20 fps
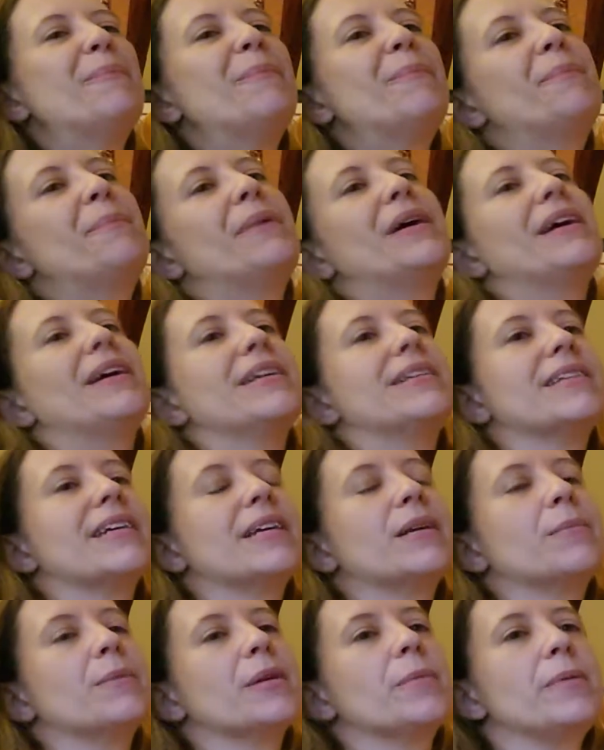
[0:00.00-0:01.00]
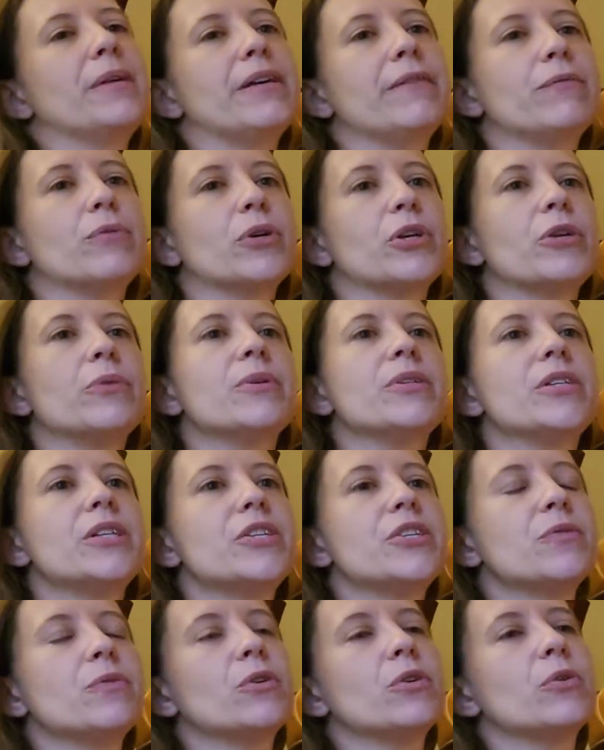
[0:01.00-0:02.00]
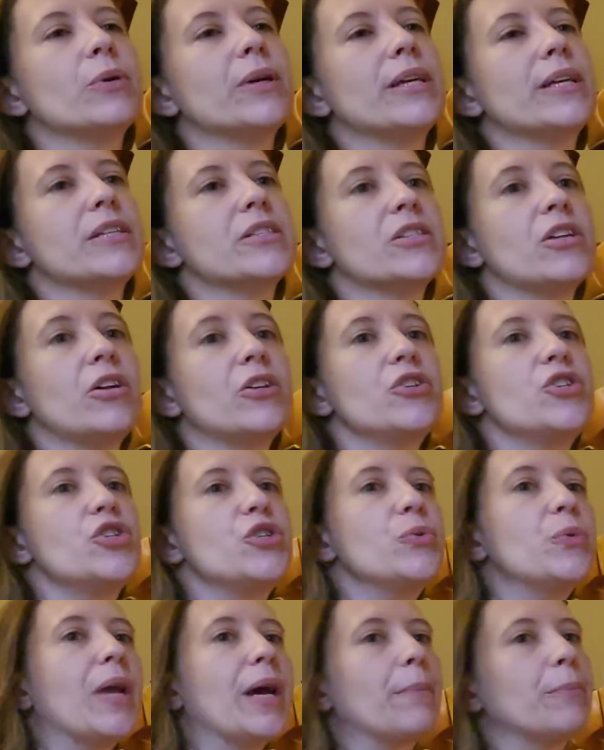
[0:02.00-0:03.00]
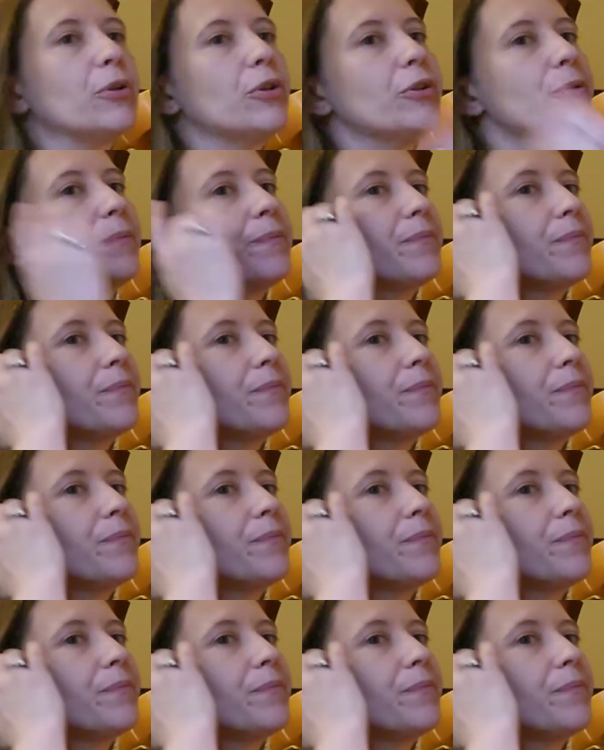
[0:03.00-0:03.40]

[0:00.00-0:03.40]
but I am going to play it for you and teach it real quick. It's called June Apple.